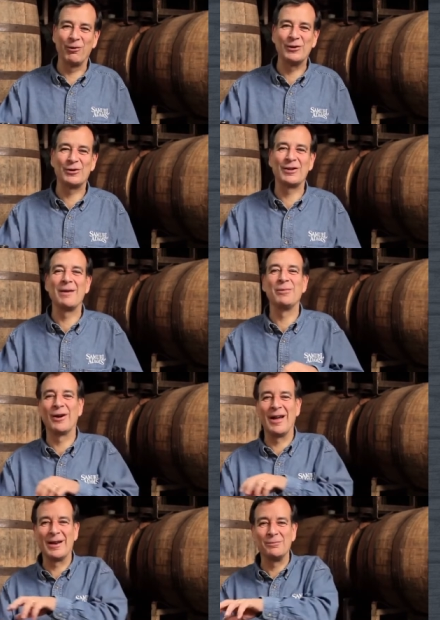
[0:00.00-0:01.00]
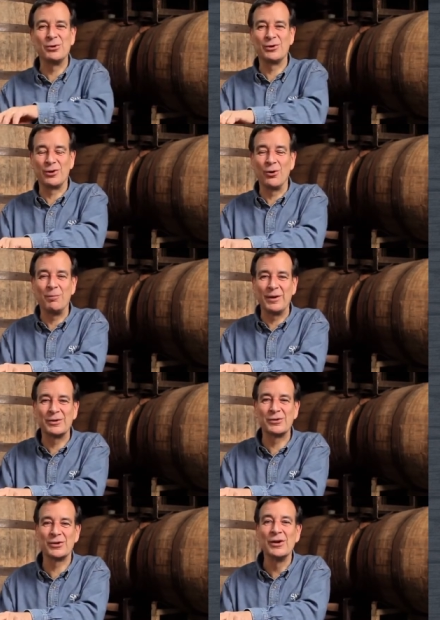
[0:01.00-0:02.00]
reached Samuel Adams
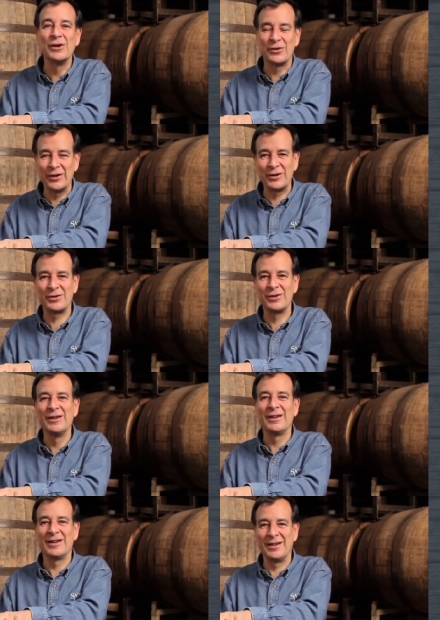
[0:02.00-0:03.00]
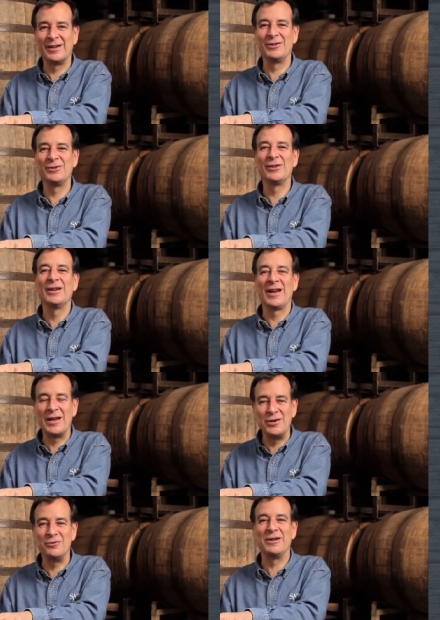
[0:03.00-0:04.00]
Utopias. This is a
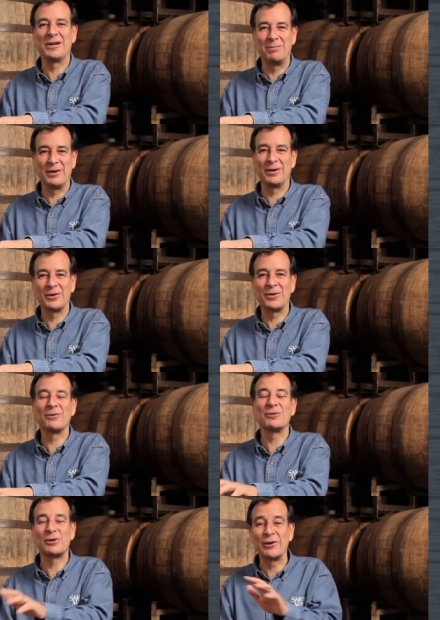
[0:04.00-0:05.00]
unique beer. There is